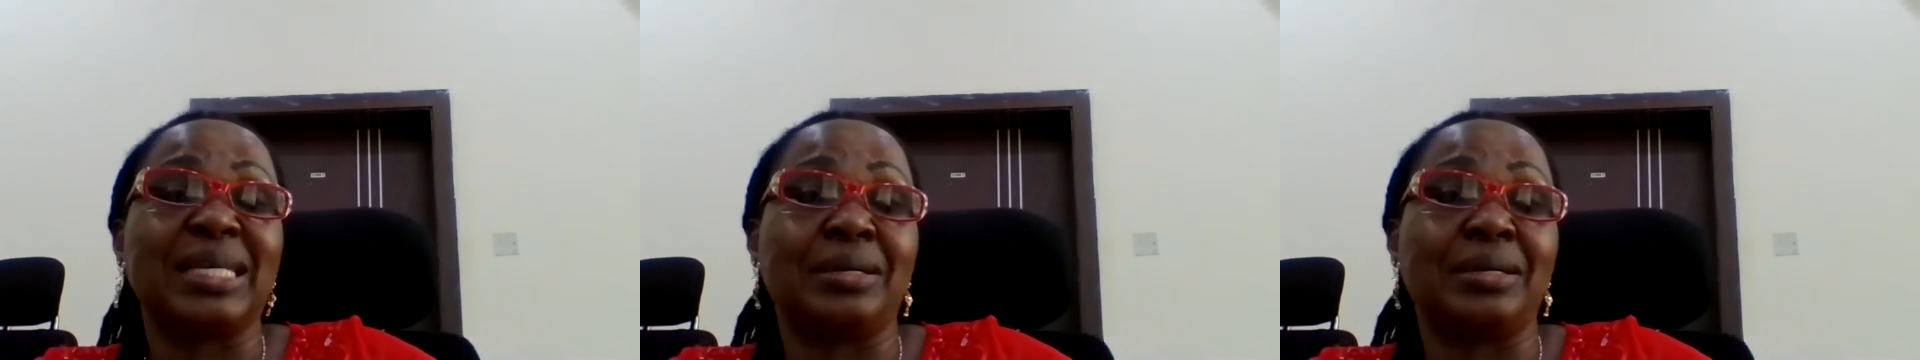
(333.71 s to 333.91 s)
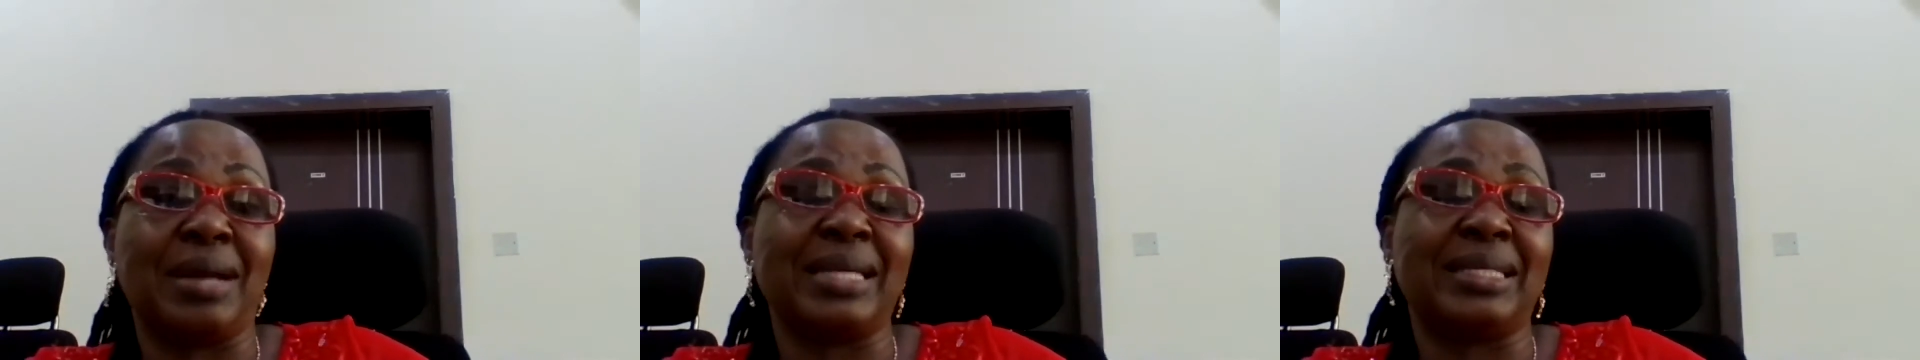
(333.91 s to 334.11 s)

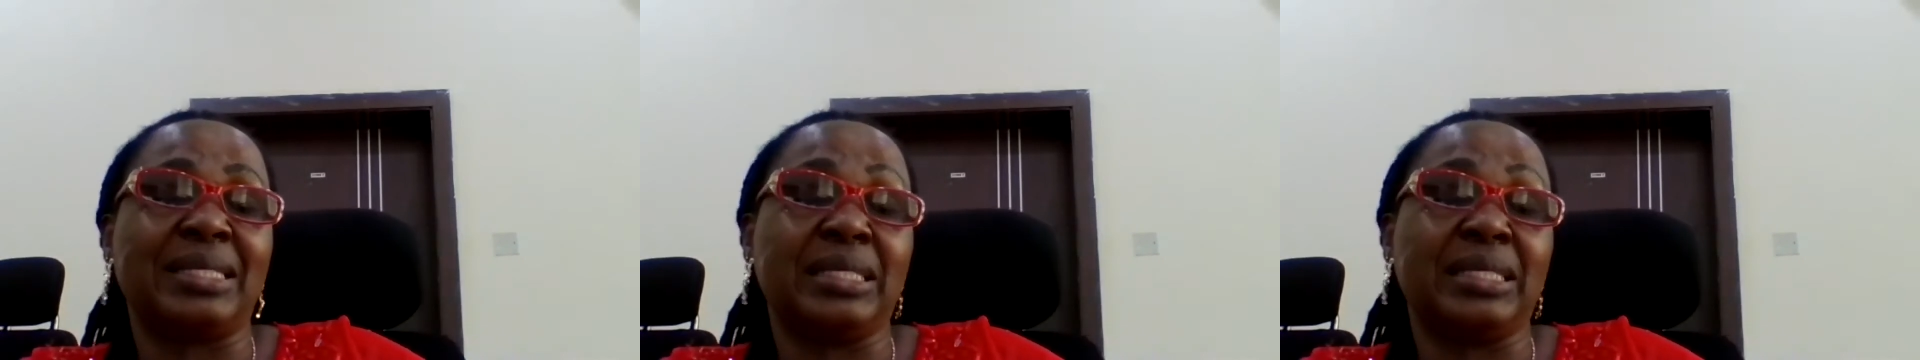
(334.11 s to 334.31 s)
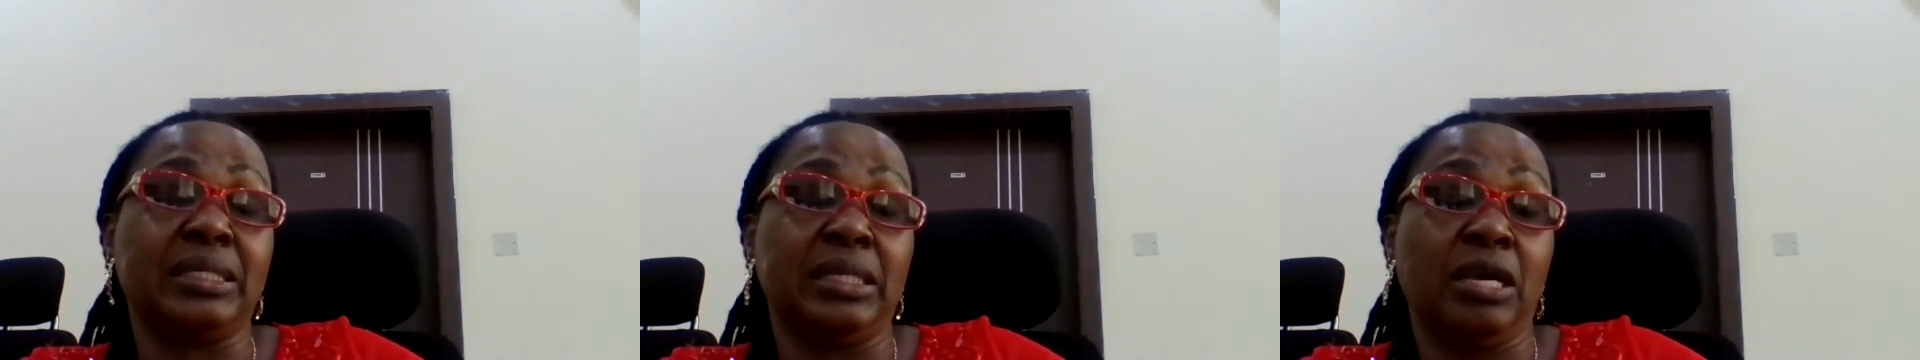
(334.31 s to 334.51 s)
in
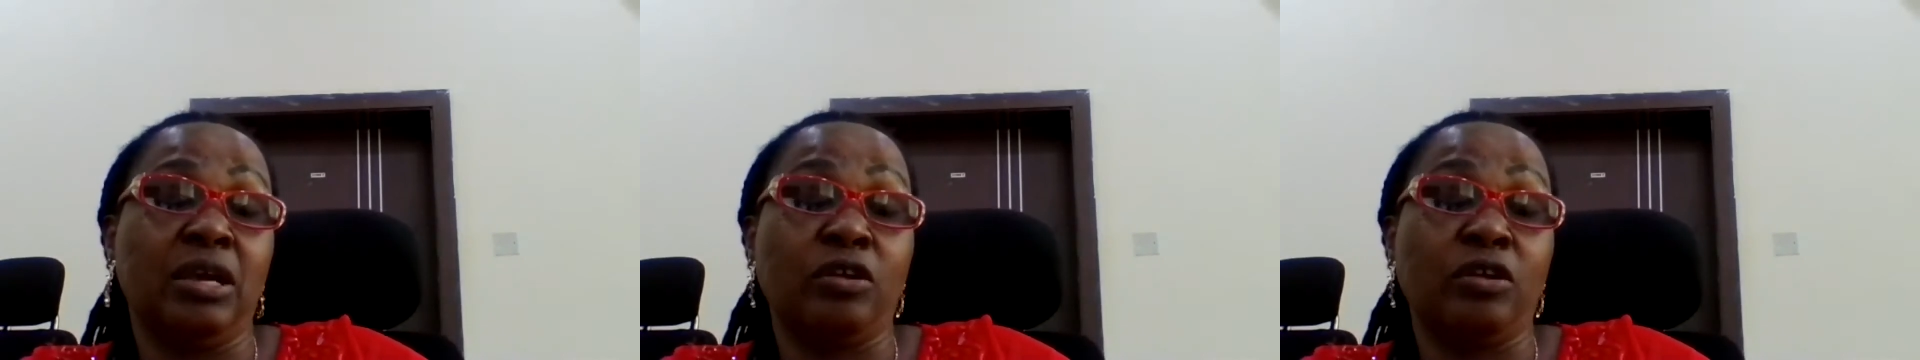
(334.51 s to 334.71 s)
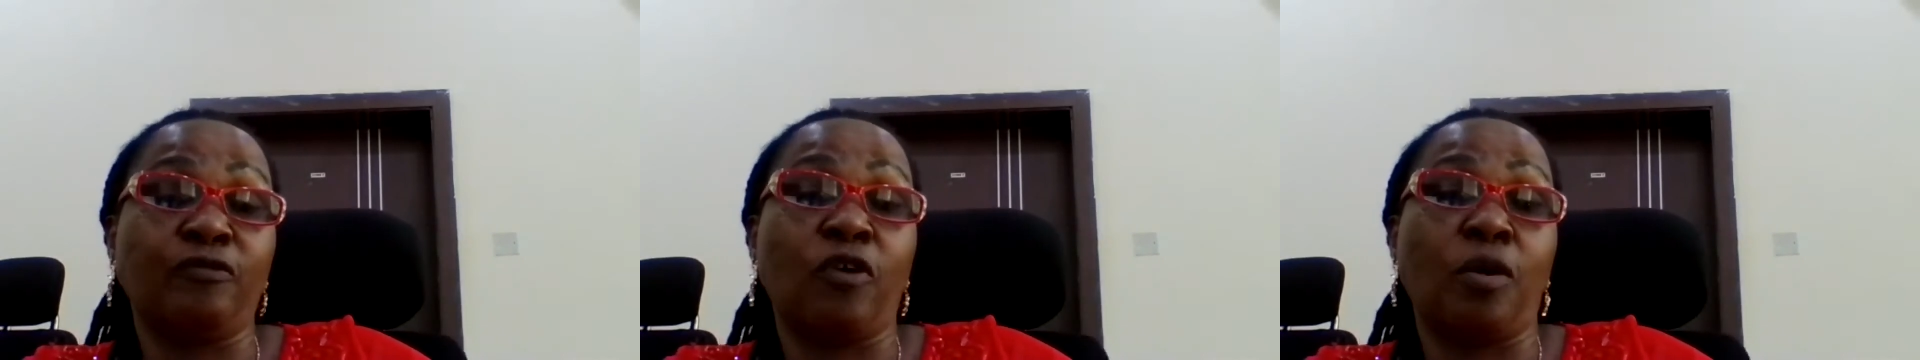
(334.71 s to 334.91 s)
writing
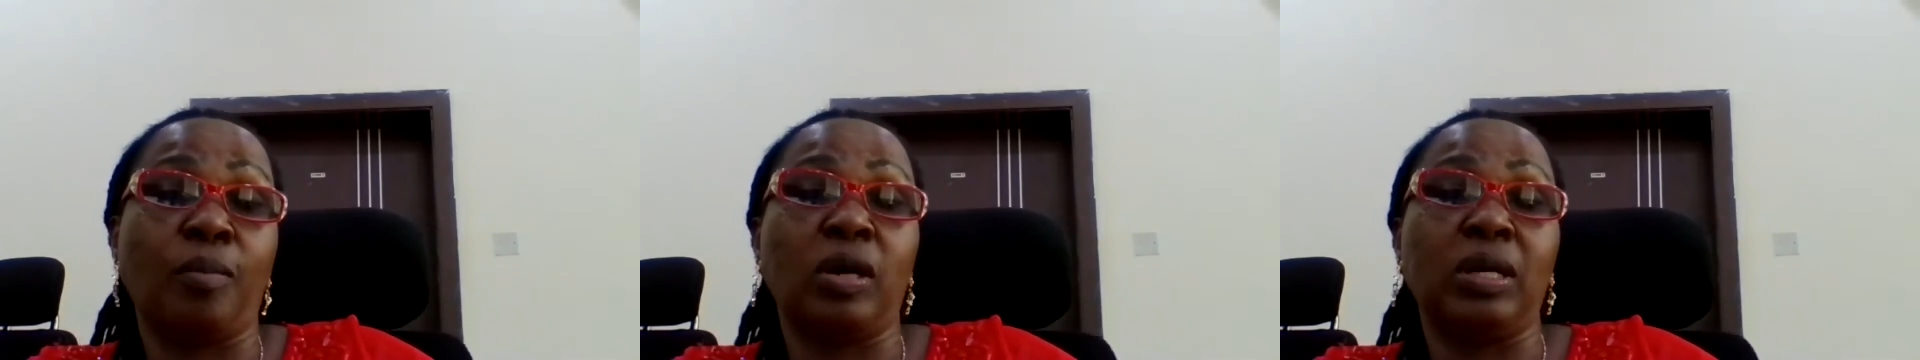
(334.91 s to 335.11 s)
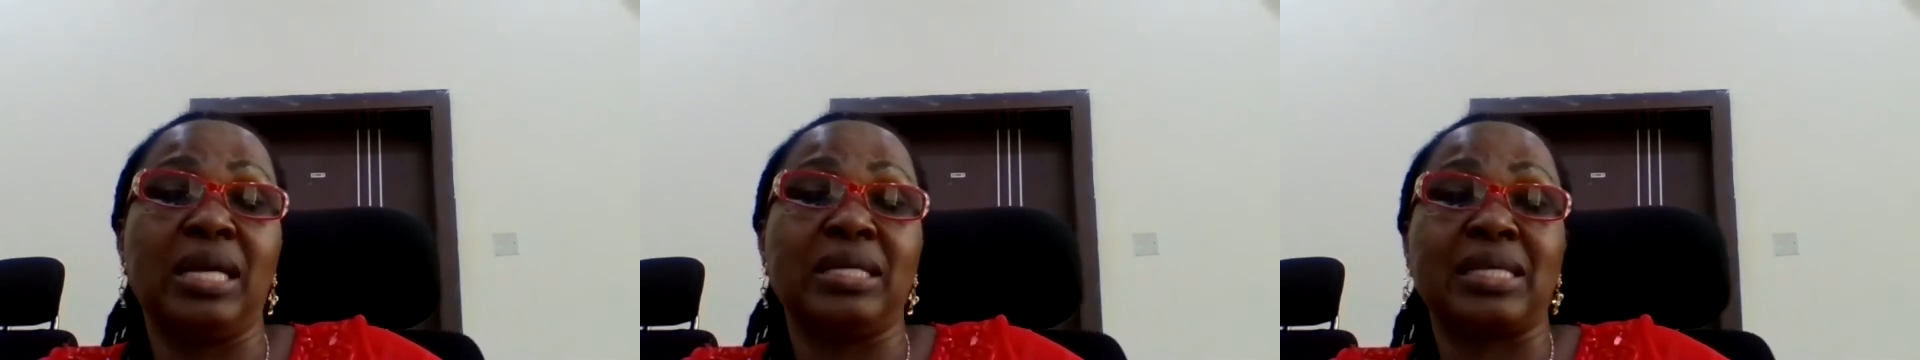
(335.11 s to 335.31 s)

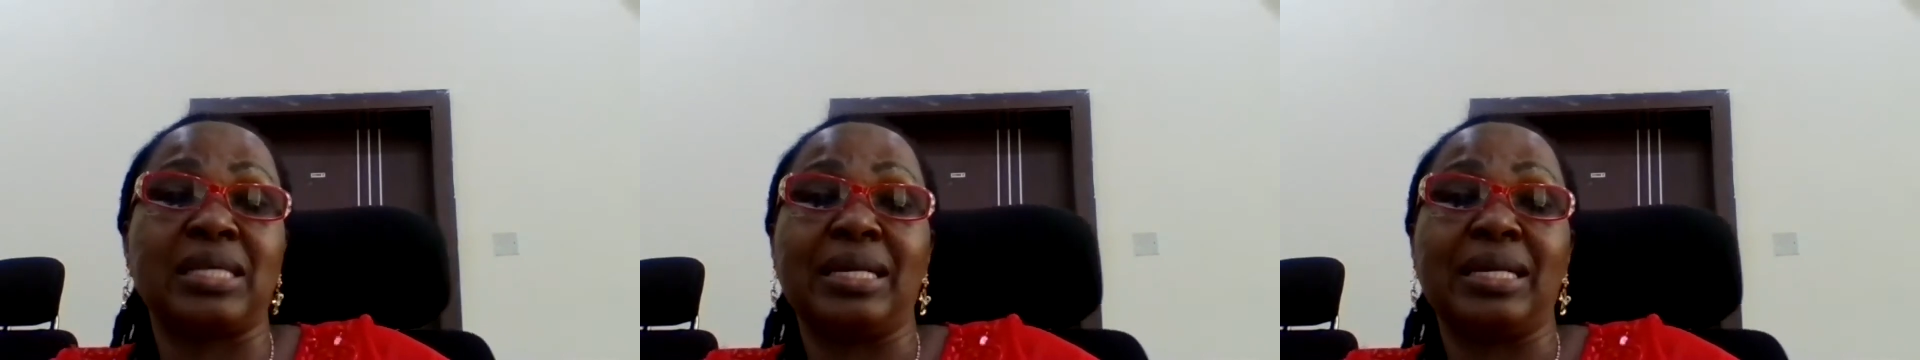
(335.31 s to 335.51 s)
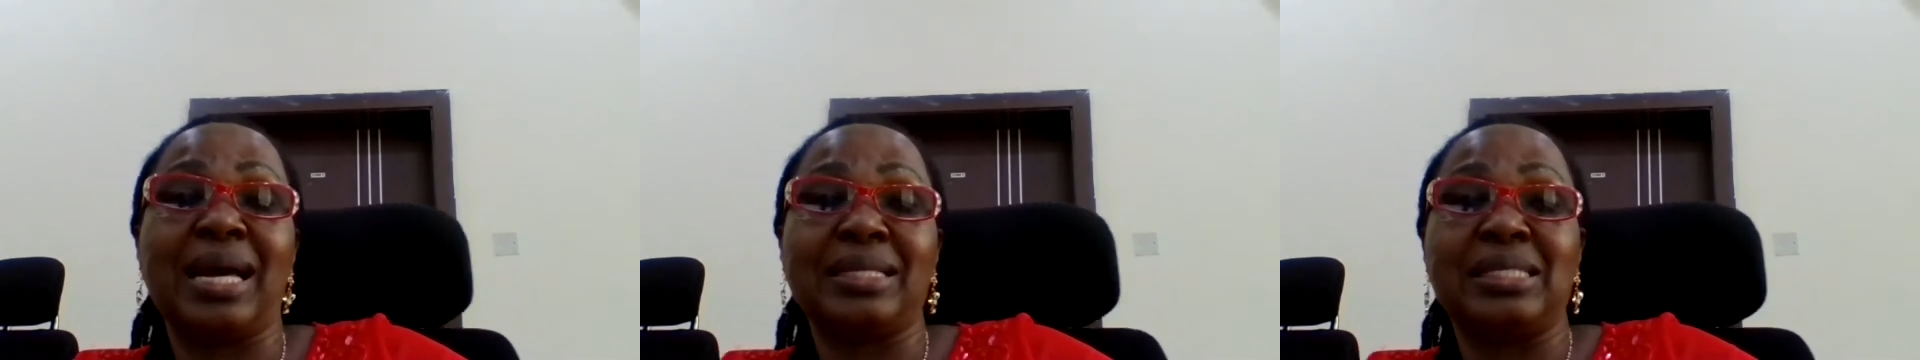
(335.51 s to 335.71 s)
formal
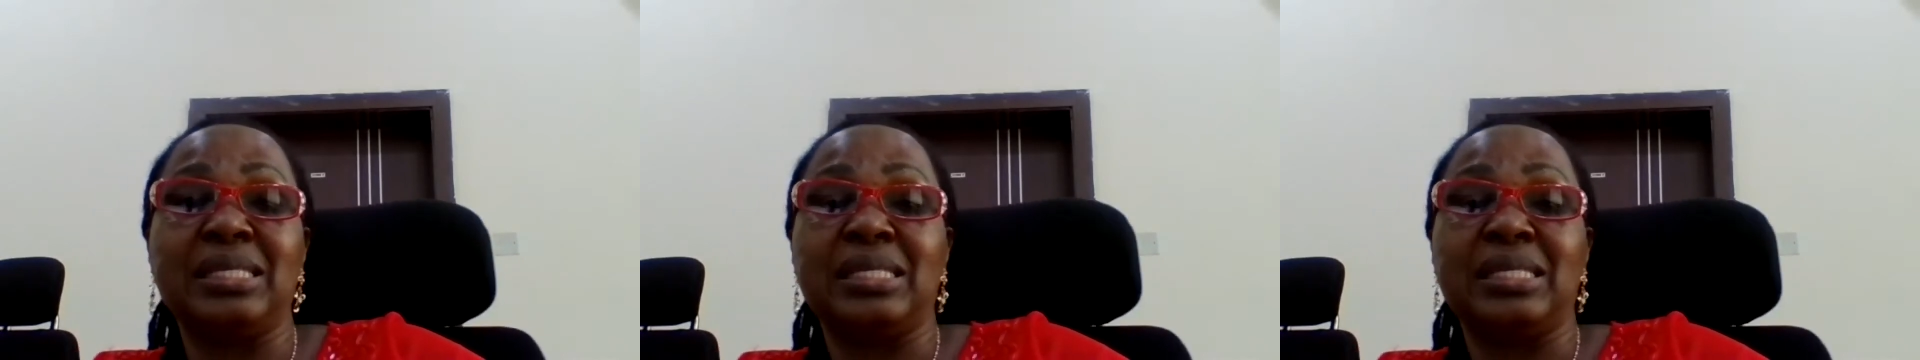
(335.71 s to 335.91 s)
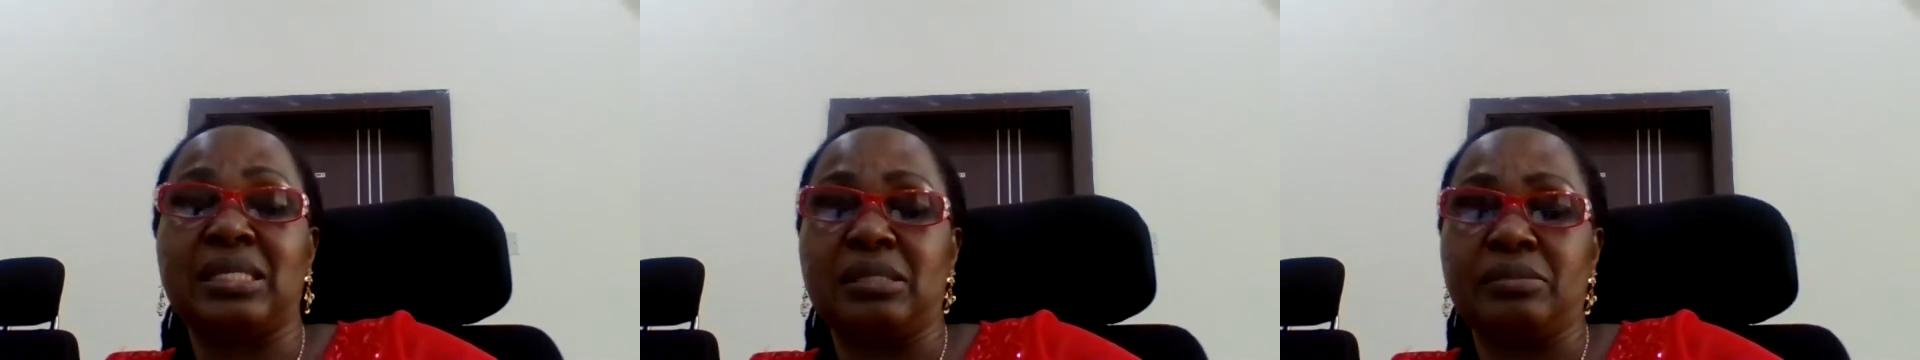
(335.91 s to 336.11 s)
letter. That is